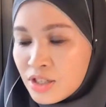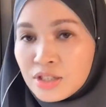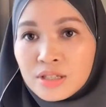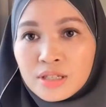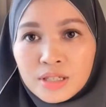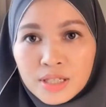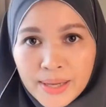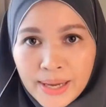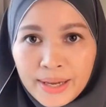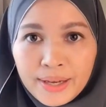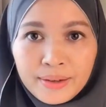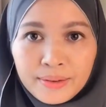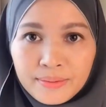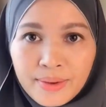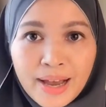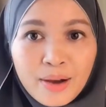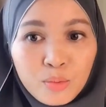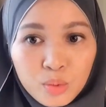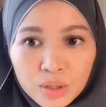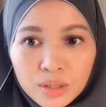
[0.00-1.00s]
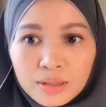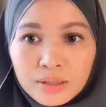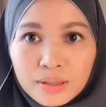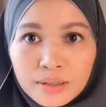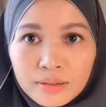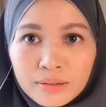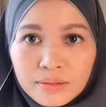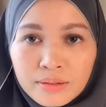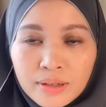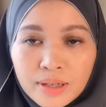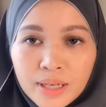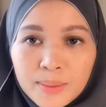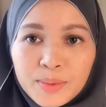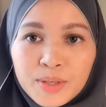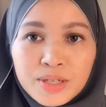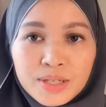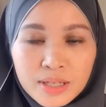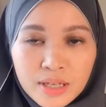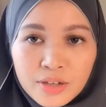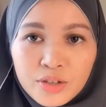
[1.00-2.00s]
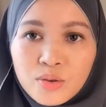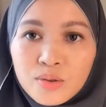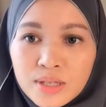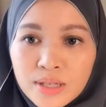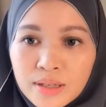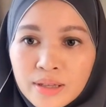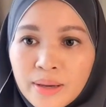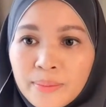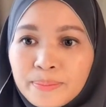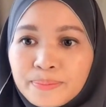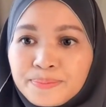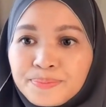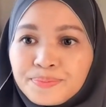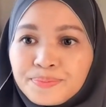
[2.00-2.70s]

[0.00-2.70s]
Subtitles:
today at work. I'm going to start using them.